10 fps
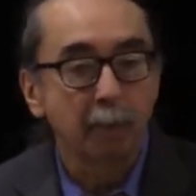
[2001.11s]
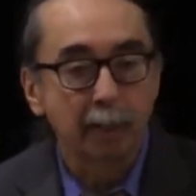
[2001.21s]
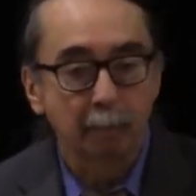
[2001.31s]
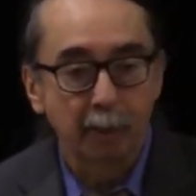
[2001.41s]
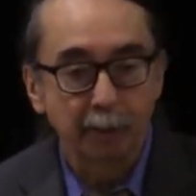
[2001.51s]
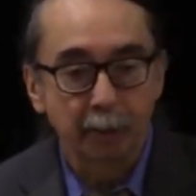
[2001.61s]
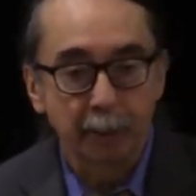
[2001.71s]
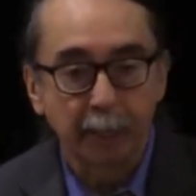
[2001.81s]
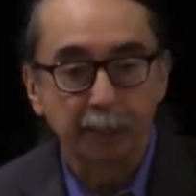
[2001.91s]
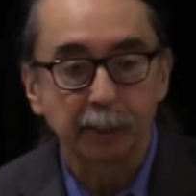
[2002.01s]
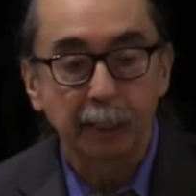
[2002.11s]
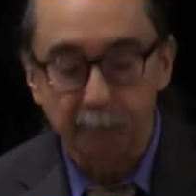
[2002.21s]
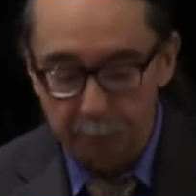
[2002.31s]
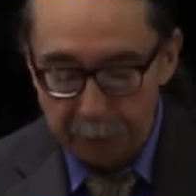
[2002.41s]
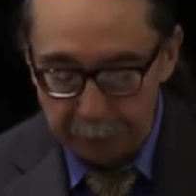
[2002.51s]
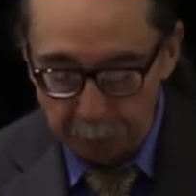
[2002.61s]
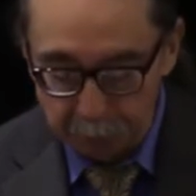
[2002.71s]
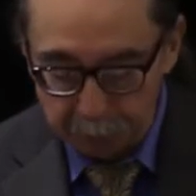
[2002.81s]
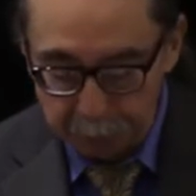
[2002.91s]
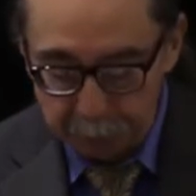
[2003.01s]
by the President of the United States from
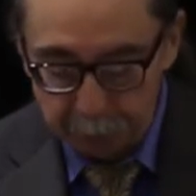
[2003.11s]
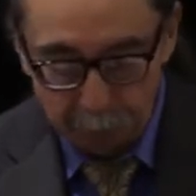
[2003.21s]
1906